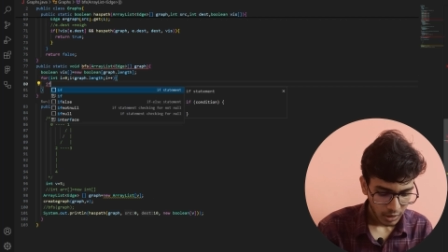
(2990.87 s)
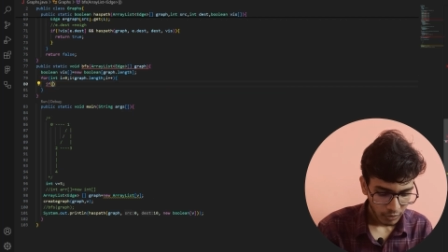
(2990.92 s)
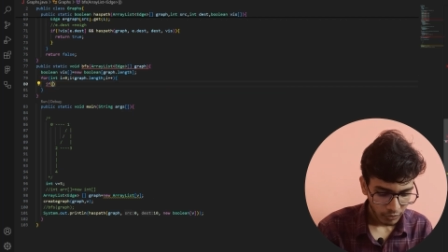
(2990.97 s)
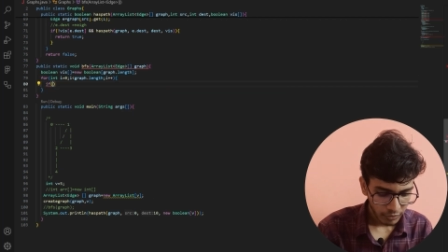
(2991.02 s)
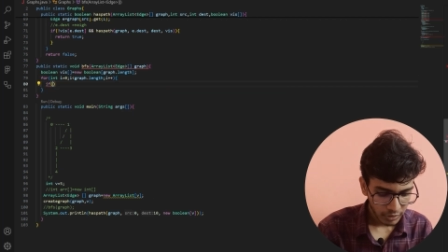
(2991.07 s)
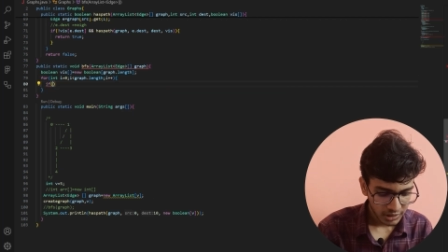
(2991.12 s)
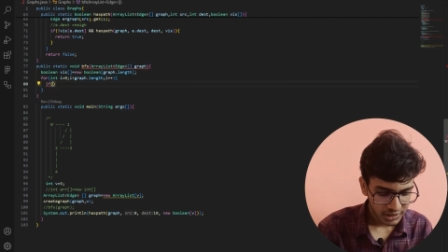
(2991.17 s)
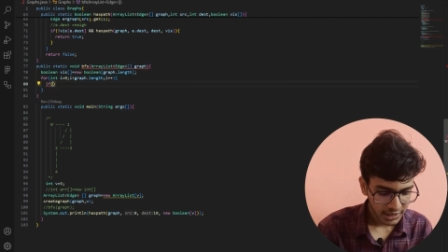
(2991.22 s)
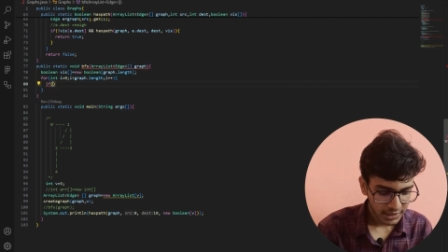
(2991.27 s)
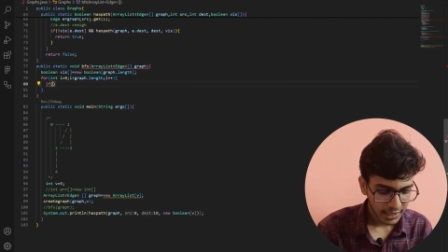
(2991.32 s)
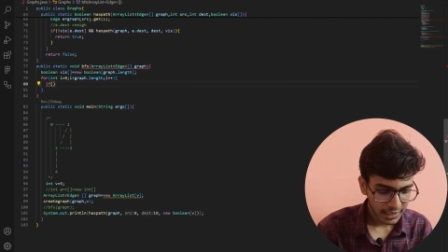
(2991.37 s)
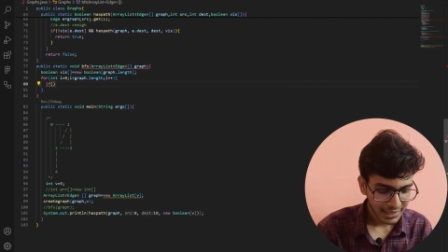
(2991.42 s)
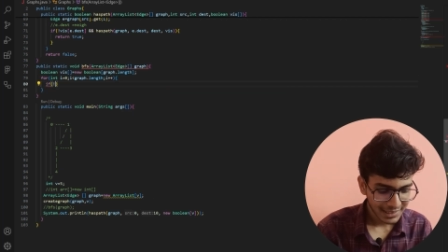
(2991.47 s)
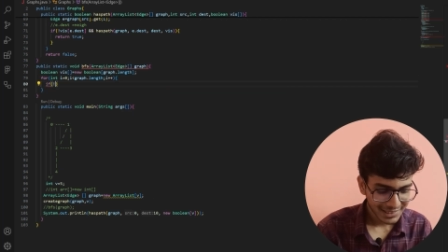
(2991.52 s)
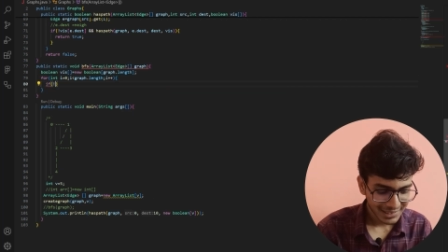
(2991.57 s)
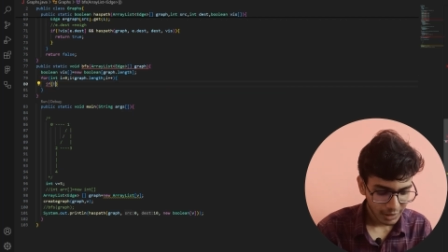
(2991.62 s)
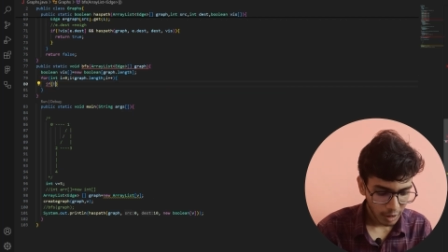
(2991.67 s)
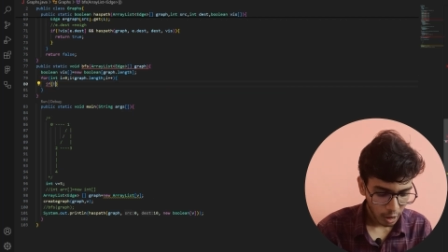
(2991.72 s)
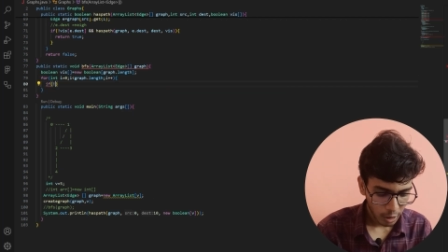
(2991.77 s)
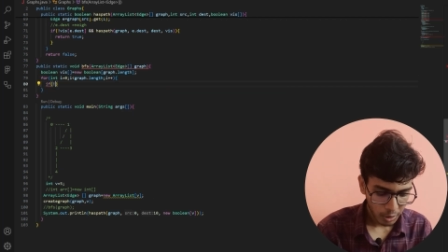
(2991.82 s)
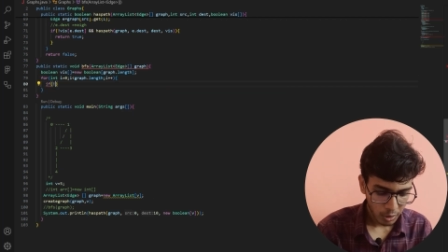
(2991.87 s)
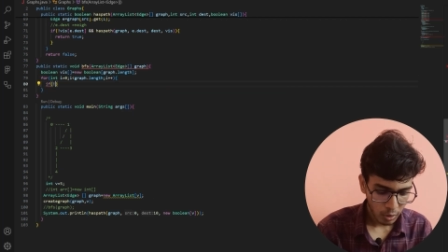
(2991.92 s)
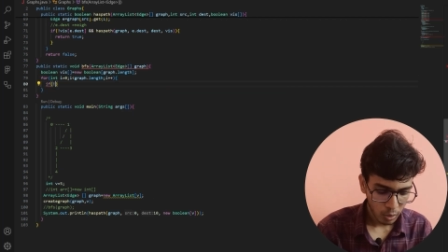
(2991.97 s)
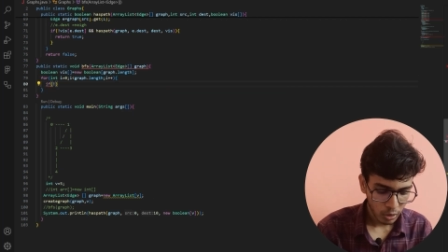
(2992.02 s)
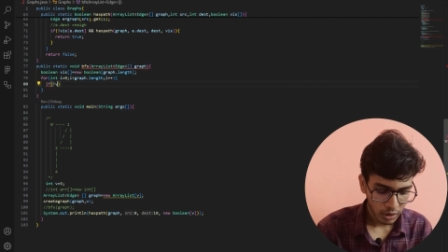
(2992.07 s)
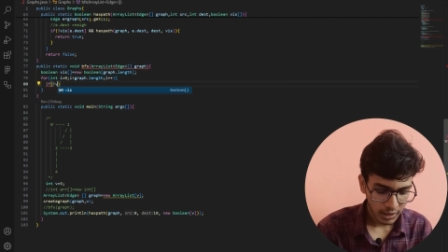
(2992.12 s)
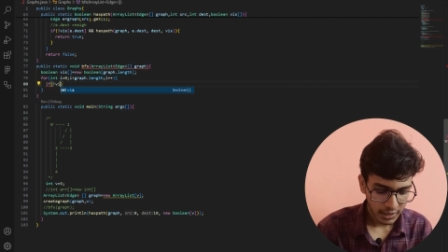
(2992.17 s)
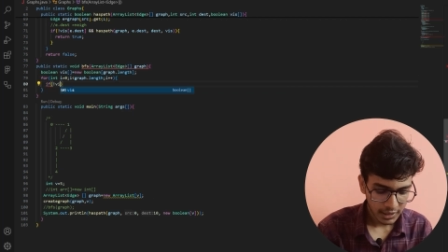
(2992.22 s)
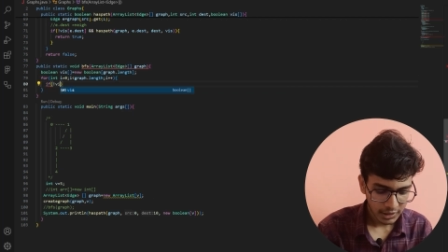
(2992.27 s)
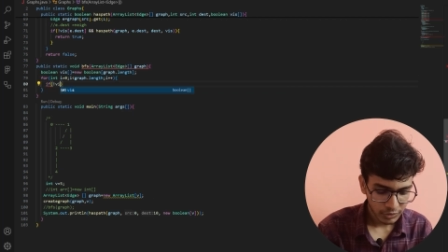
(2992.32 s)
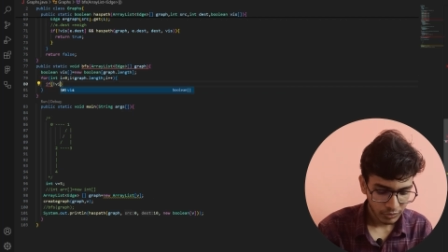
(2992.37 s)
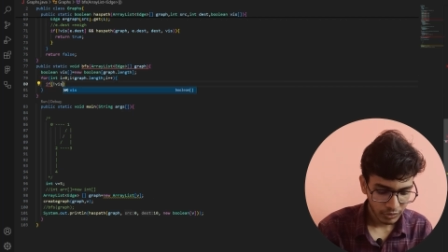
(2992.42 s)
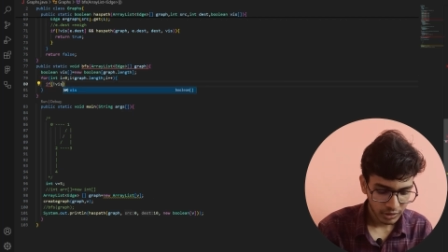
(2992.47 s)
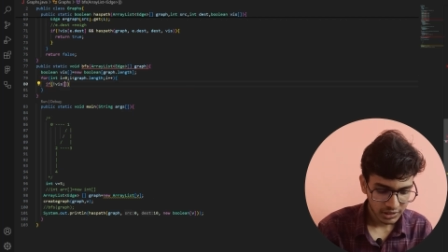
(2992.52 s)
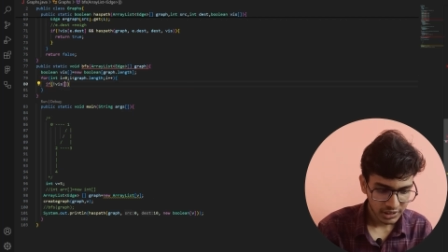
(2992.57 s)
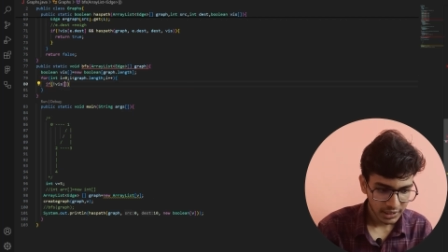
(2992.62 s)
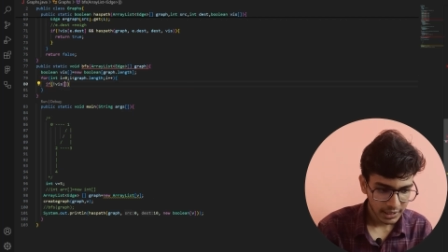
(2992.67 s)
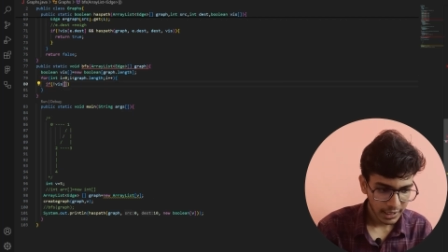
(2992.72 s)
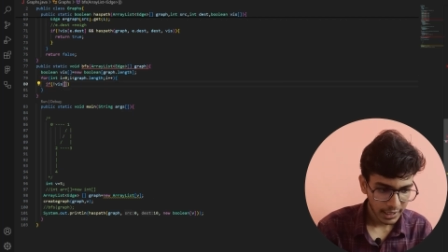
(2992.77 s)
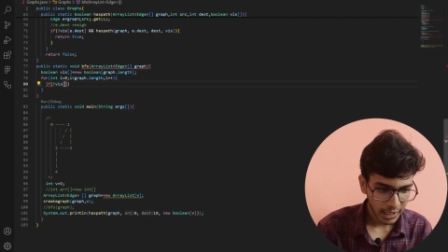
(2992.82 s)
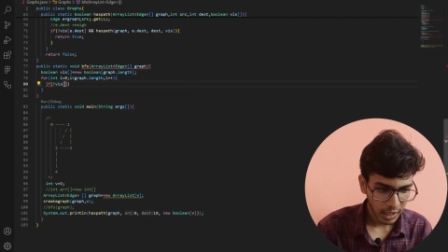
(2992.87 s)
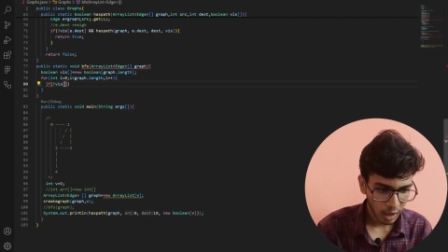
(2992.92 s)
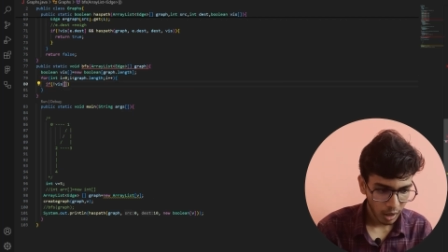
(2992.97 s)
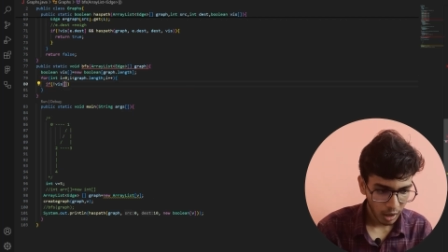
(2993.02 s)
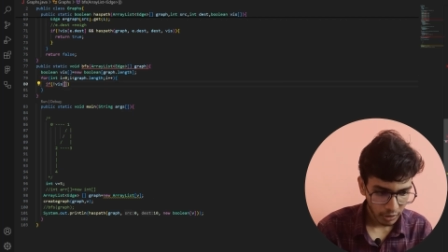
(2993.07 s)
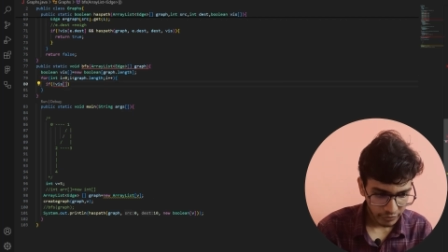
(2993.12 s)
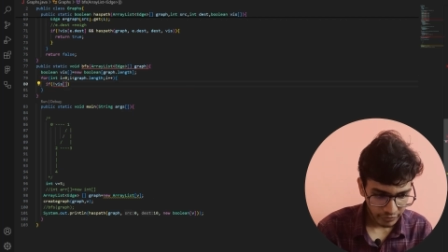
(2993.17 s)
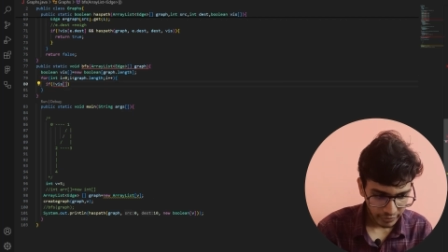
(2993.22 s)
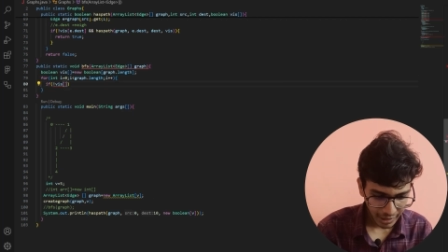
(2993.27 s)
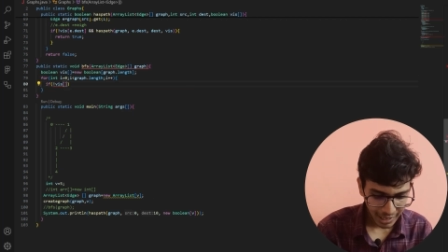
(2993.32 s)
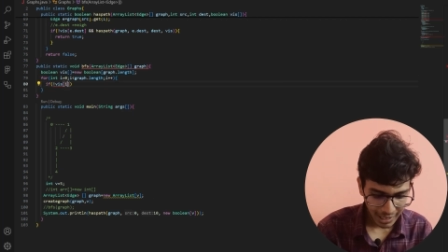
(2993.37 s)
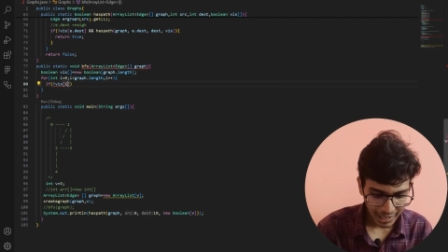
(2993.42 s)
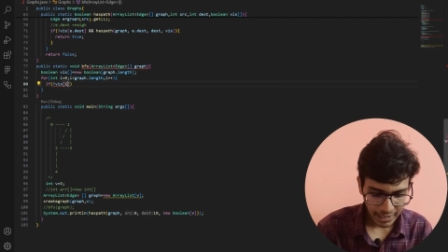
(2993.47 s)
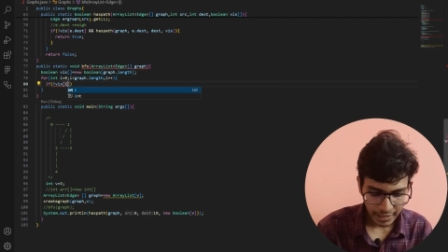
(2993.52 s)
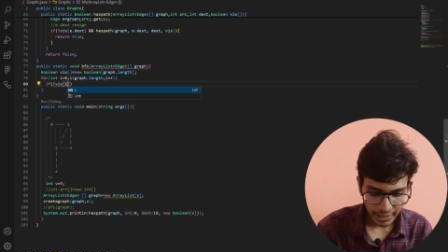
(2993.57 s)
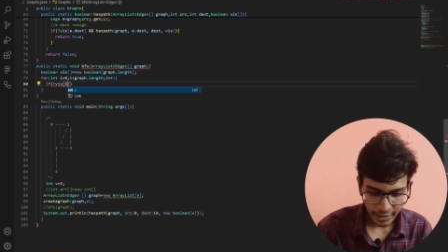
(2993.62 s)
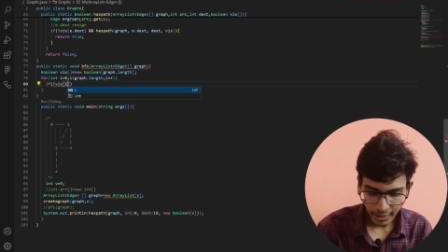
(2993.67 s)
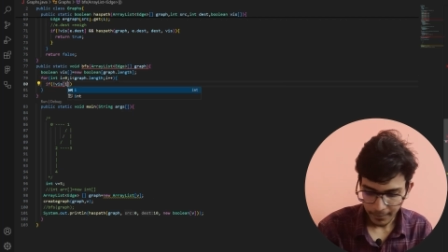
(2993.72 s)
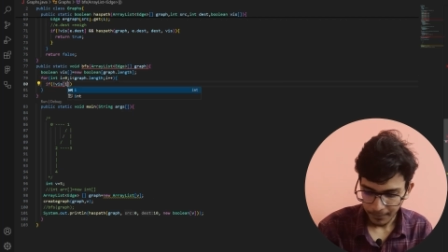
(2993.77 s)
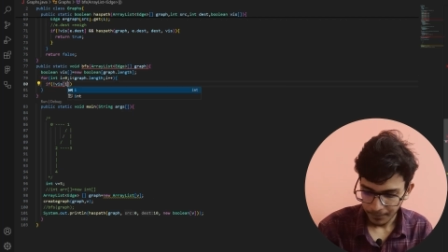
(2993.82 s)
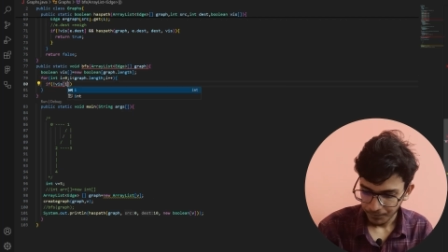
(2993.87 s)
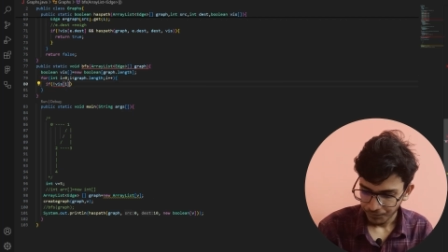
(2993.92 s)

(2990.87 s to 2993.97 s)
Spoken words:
visited is not true, that is visited of I.